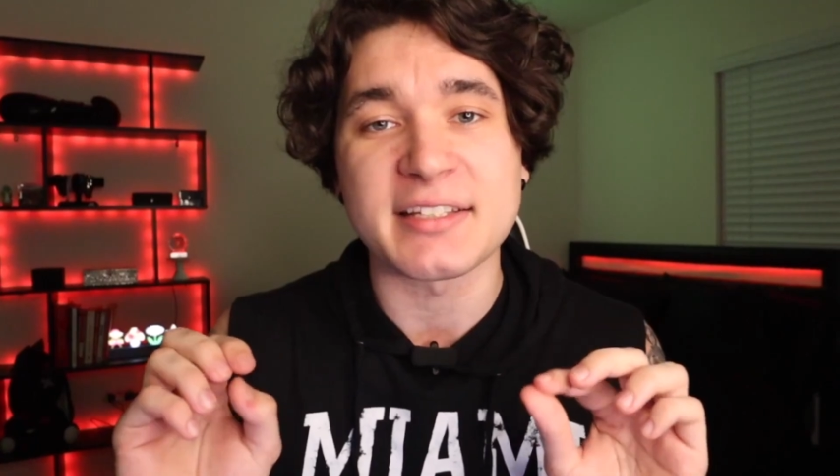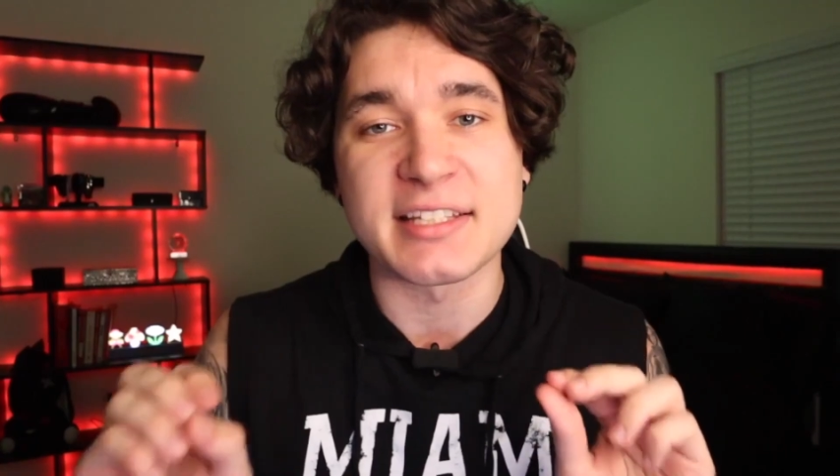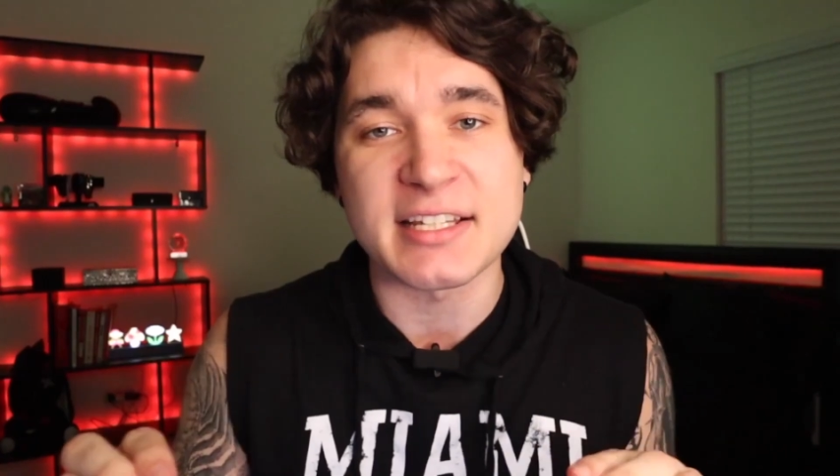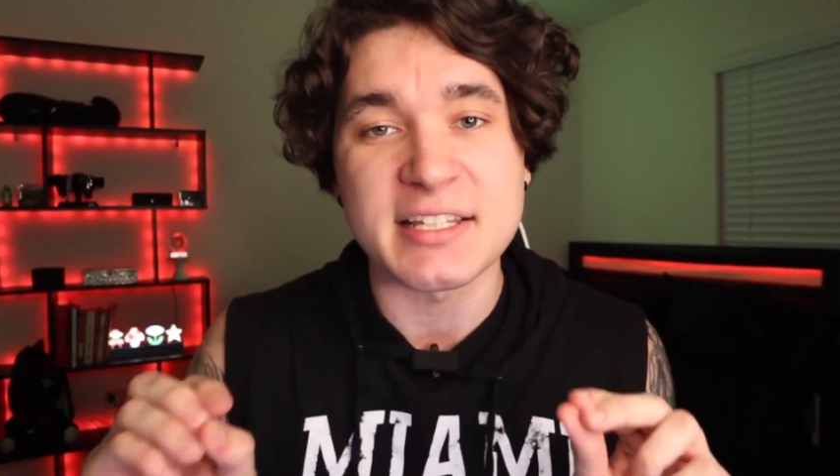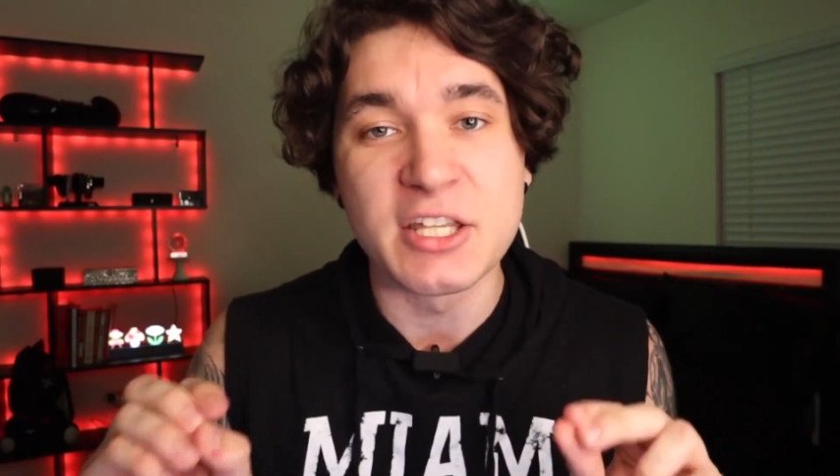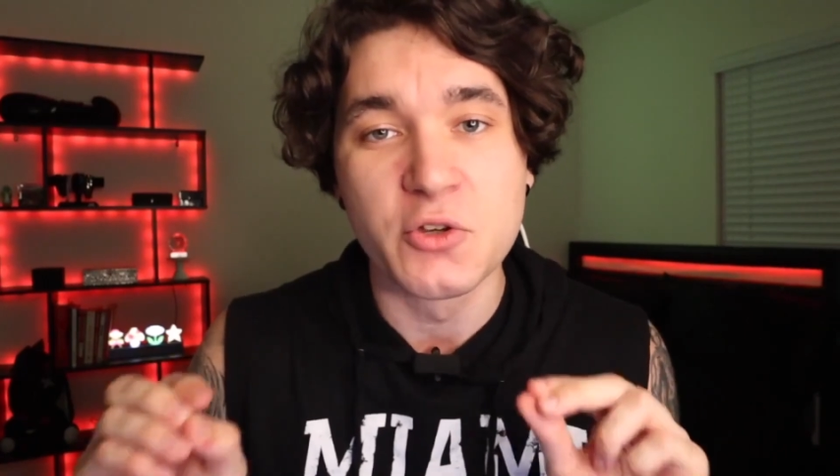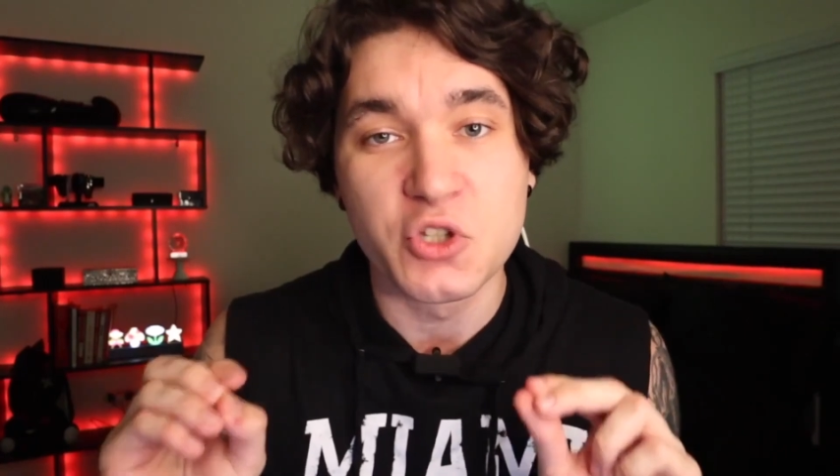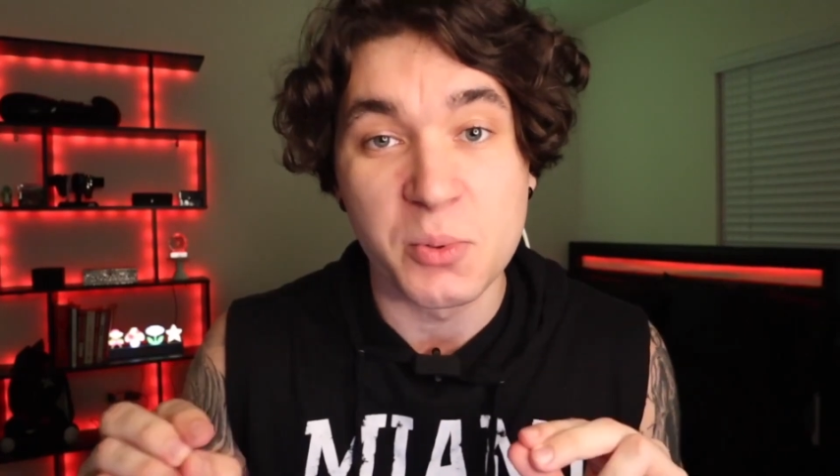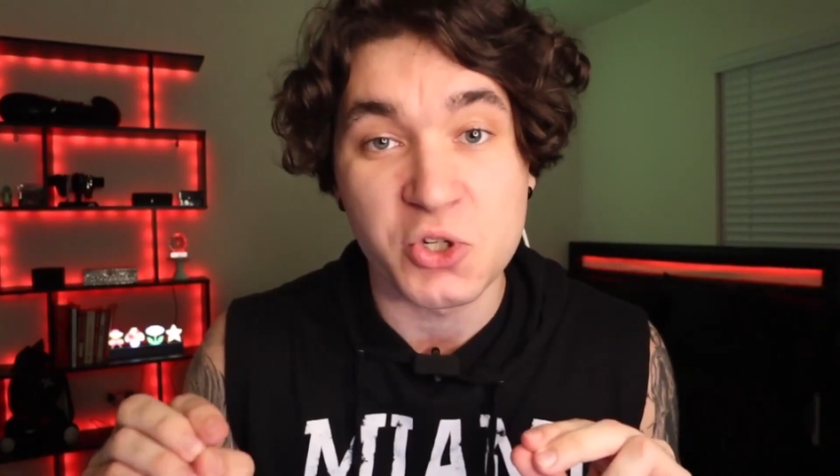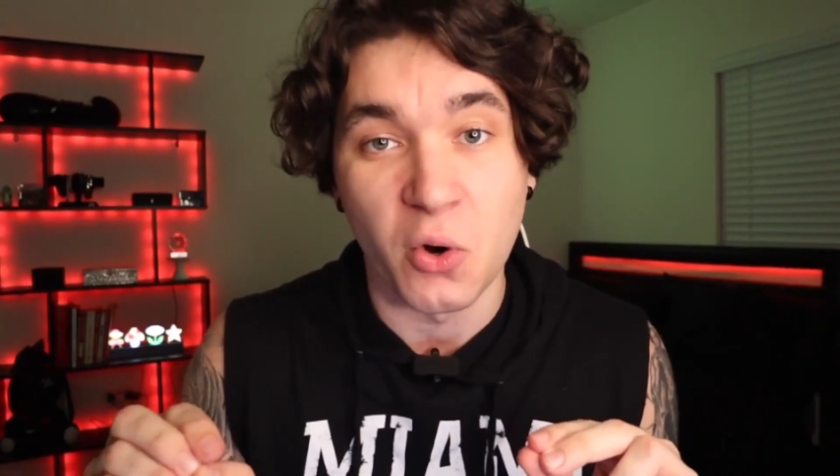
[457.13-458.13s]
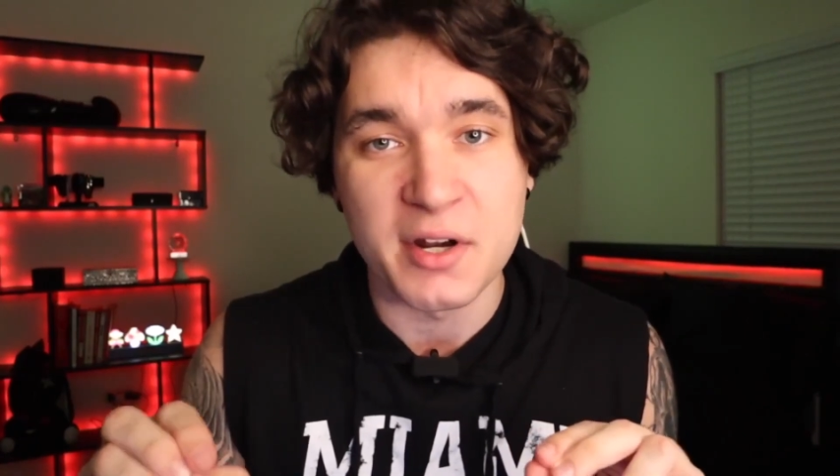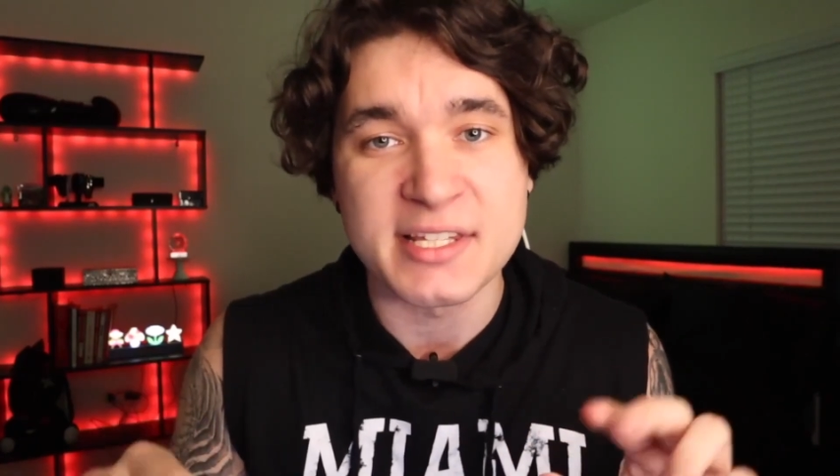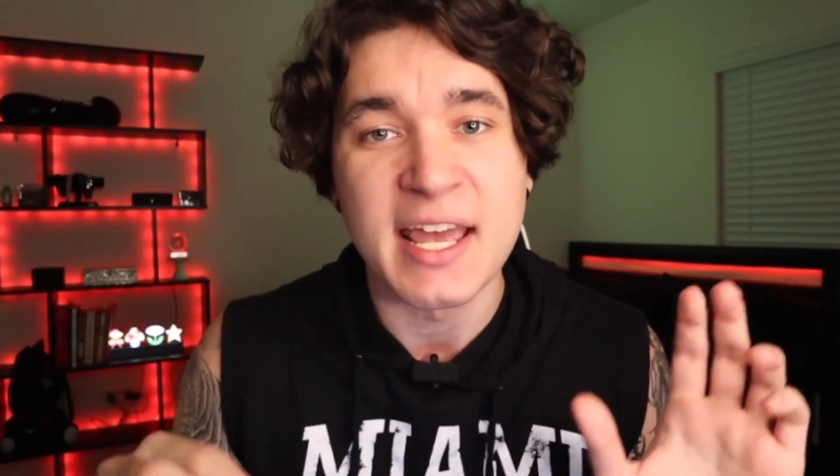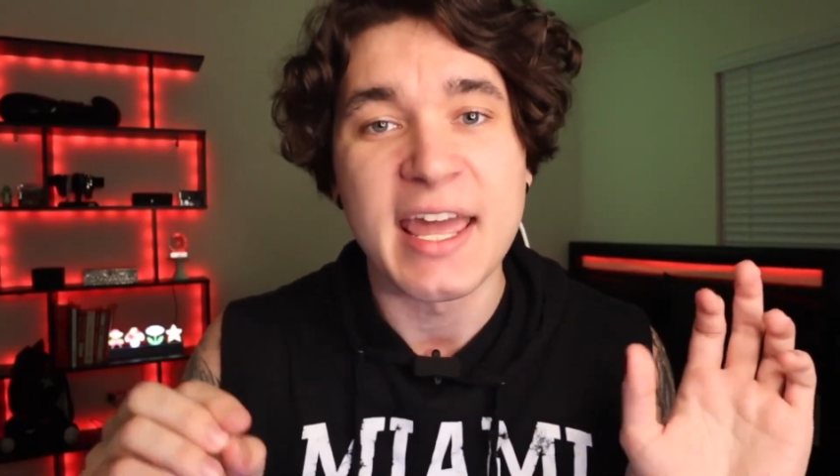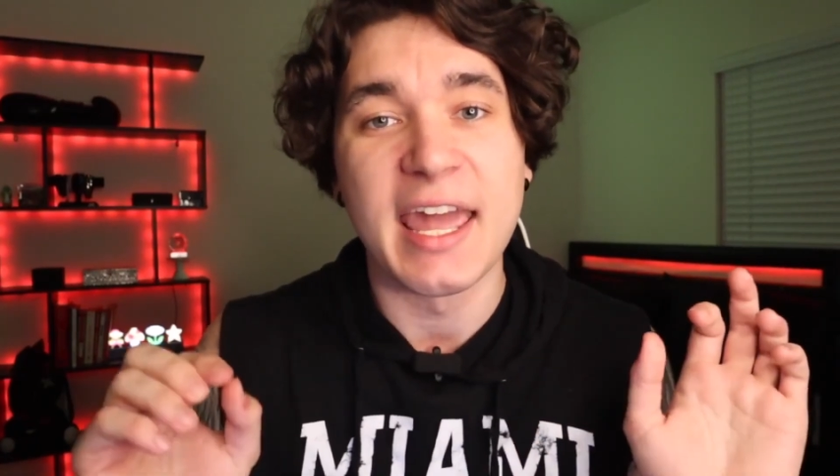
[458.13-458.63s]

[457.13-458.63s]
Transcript: 60 YouTube shorts